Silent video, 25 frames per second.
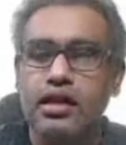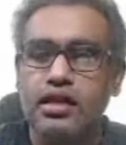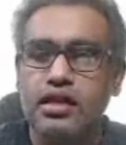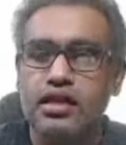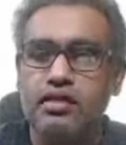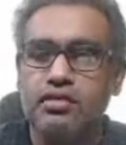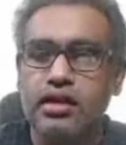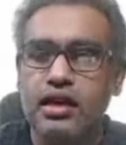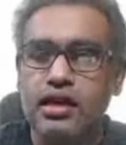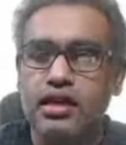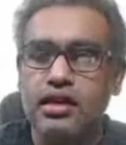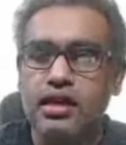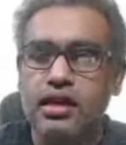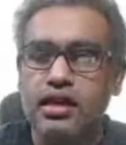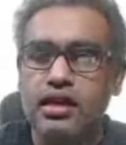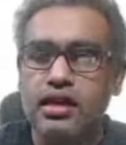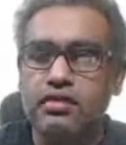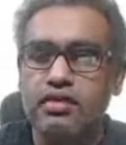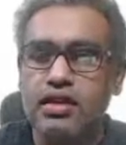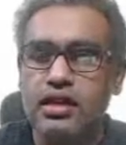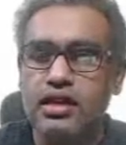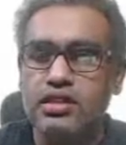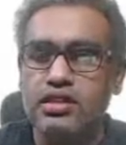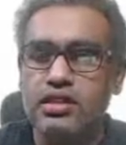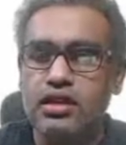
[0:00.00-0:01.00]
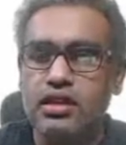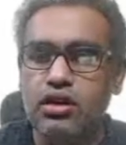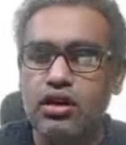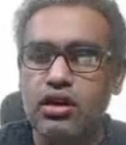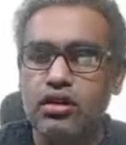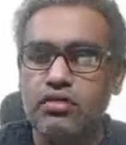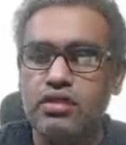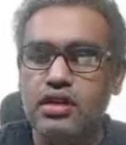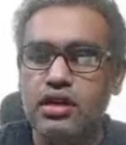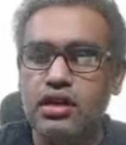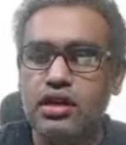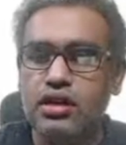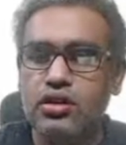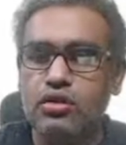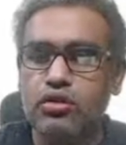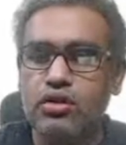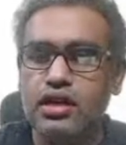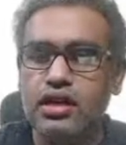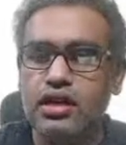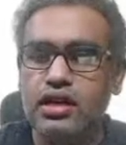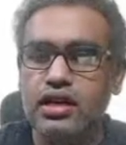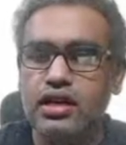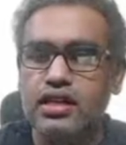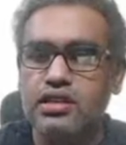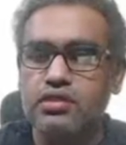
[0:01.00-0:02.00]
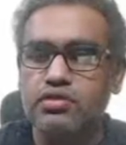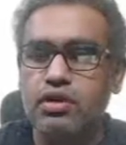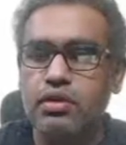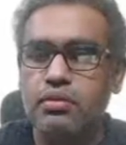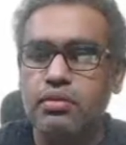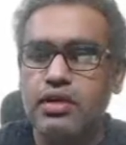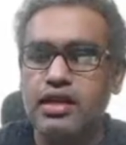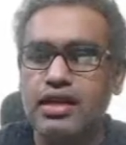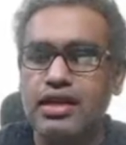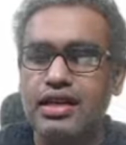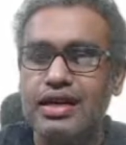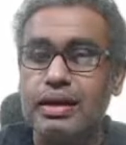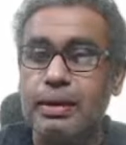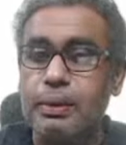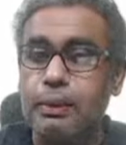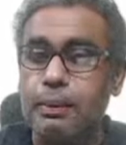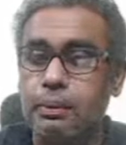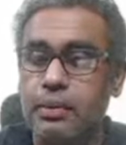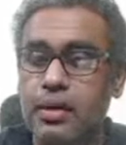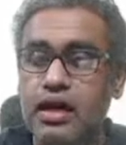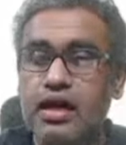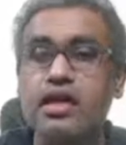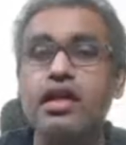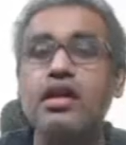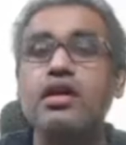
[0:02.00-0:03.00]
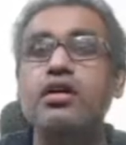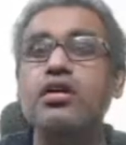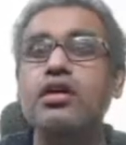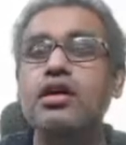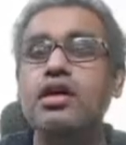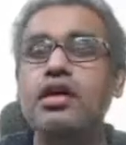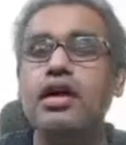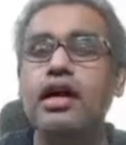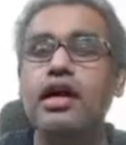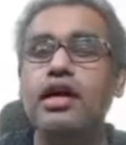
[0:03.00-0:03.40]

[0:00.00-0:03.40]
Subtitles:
The ventral division of the lower trunk is forming the medial chord,